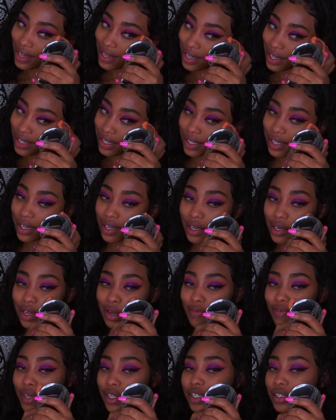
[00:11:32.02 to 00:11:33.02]
Listen,
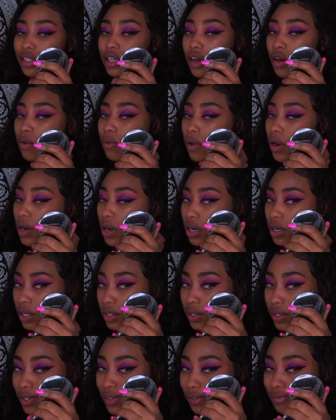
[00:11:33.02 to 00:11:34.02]
if it still
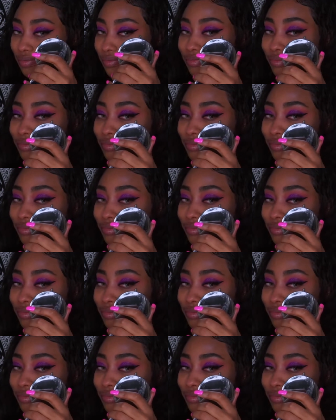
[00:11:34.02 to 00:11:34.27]
works,